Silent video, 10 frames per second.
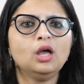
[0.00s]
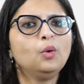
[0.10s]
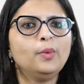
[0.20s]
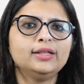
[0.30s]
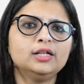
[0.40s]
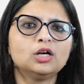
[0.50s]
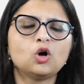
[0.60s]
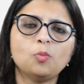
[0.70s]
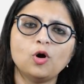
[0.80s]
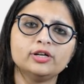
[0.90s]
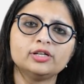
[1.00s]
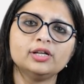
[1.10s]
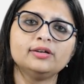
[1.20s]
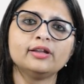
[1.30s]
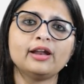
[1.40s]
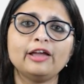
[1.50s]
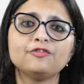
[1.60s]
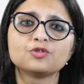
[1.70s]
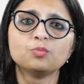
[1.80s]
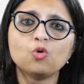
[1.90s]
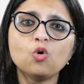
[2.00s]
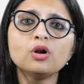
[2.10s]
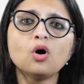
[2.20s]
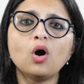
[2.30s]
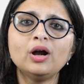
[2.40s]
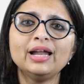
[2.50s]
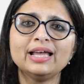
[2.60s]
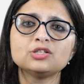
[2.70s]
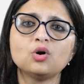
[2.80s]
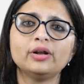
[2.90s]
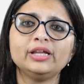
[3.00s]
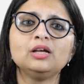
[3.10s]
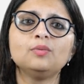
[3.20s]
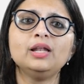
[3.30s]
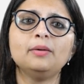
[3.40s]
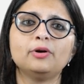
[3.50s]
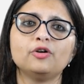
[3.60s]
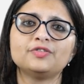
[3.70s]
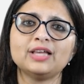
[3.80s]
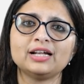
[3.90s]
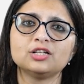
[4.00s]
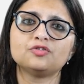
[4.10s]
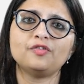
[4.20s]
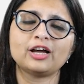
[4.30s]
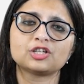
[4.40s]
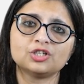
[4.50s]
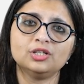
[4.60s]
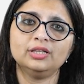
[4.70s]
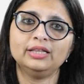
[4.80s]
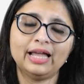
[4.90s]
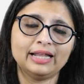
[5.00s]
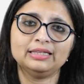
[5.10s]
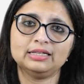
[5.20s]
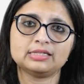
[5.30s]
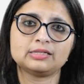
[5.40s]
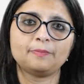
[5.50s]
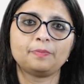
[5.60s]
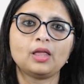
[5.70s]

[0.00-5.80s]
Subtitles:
whether the commodity derives more or less or equal number of satisfaction than this.